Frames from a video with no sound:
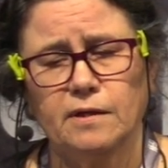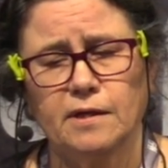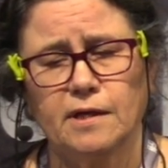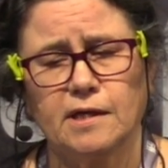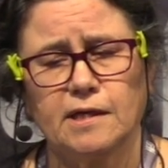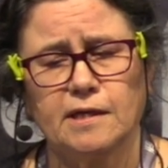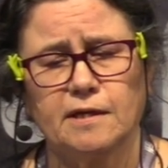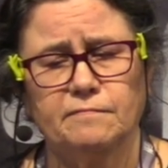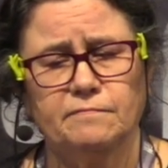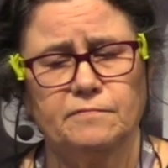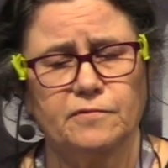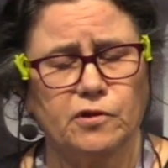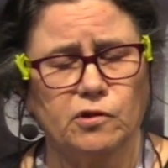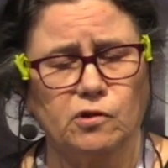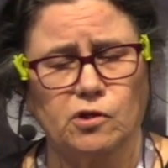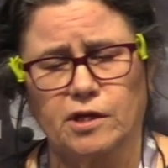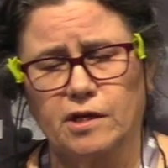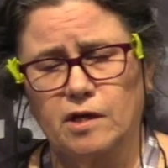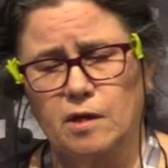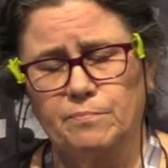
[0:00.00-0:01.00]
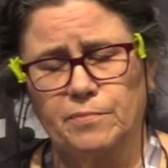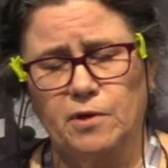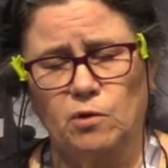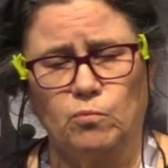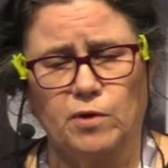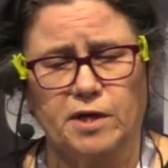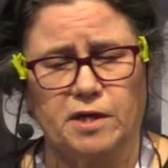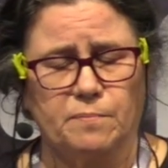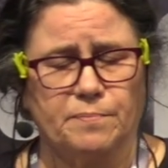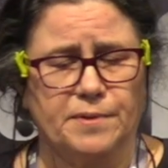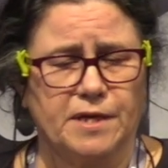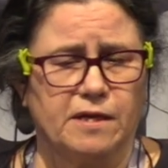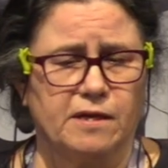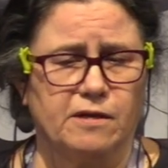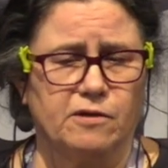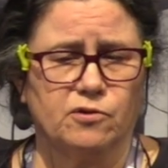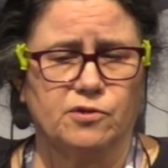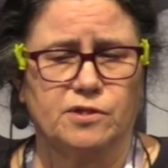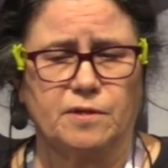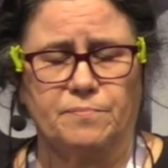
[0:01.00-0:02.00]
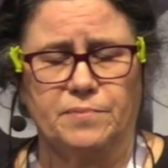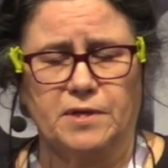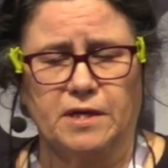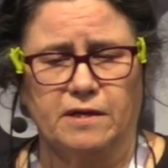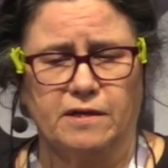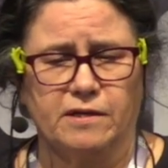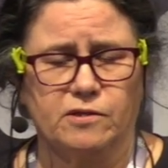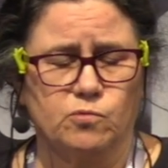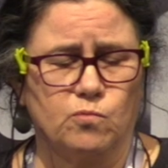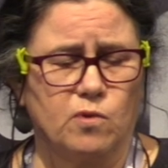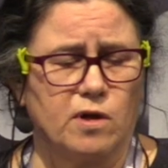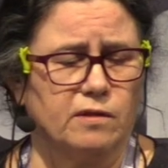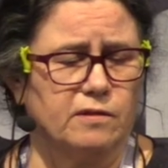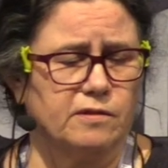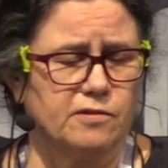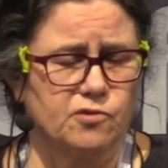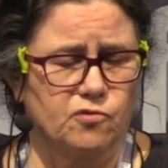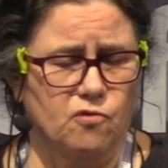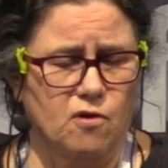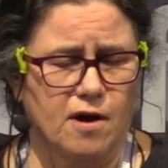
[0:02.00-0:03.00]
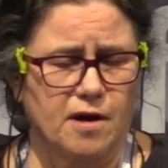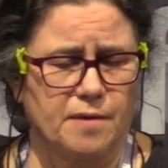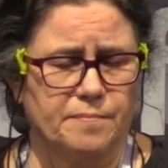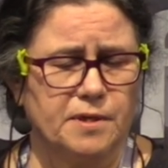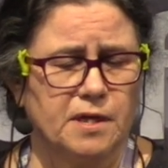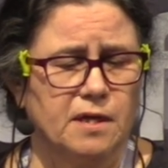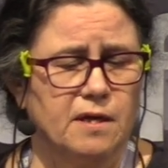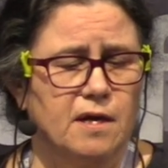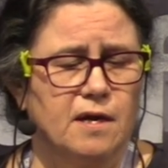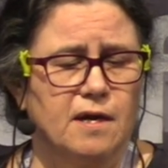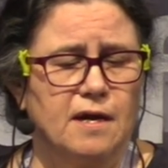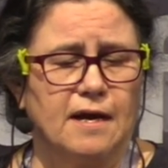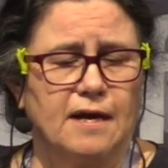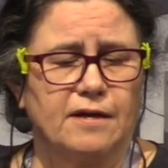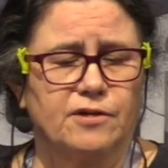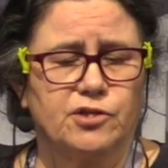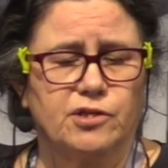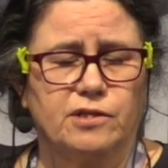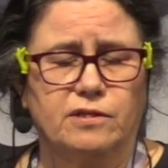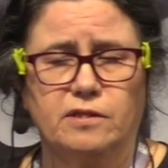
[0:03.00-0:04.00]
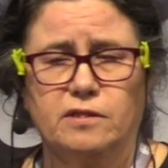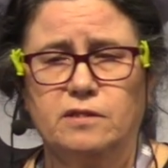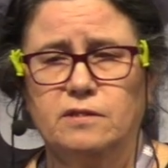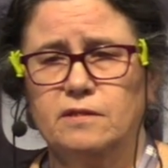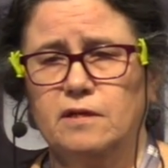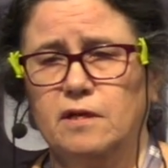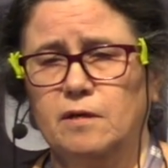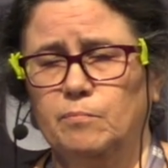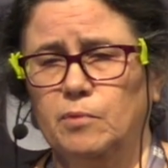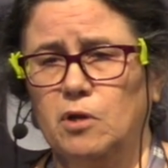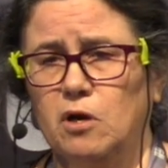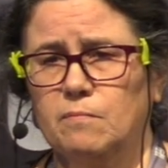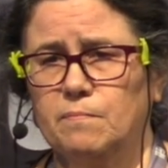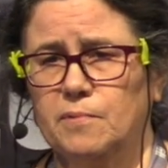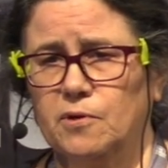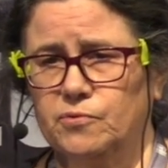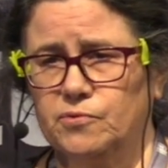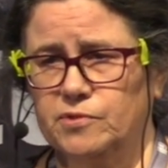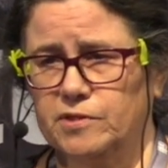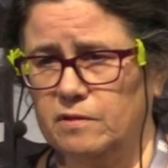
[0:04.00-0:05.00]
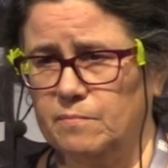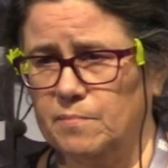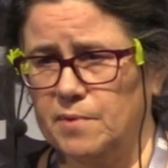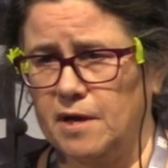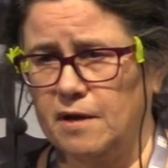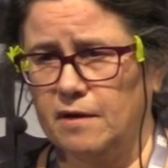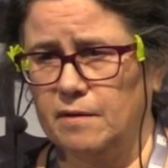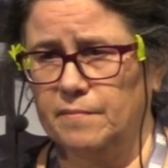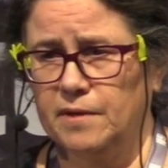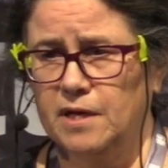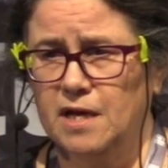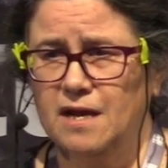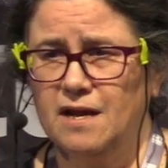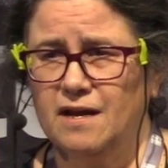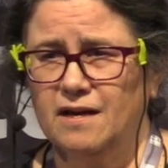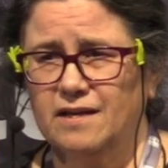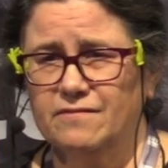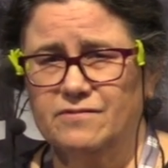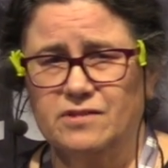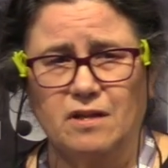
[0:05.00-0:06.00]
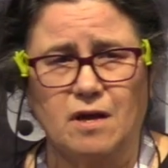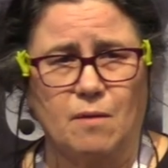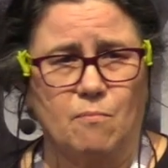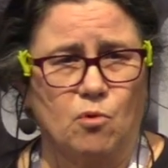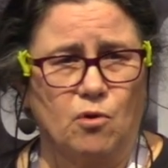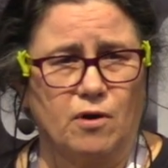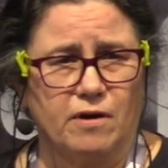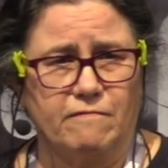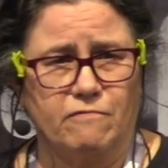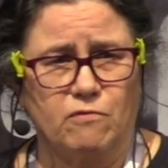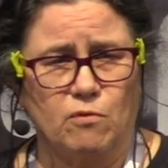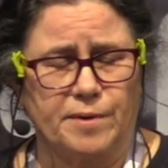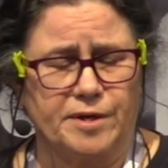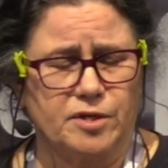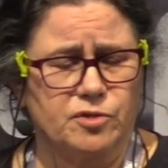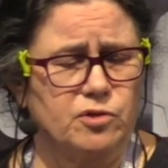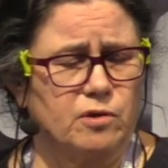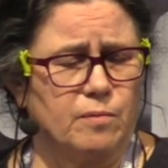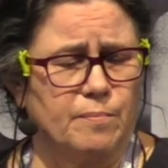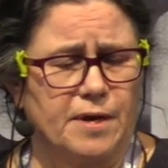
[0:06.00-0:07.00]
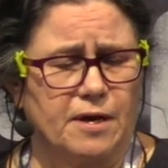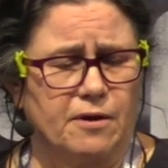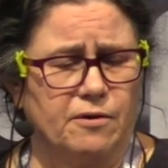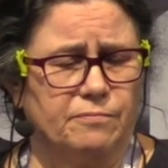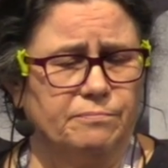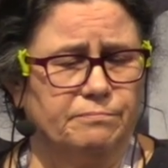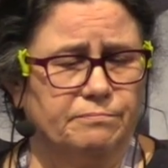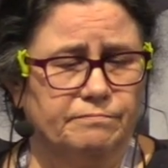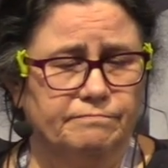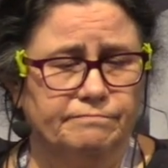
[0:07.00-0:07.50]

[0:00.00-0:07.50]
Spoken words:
If you look it up on Wikipedia or something, it's well described. Actually, this blog post at the bottom gives a lot more information about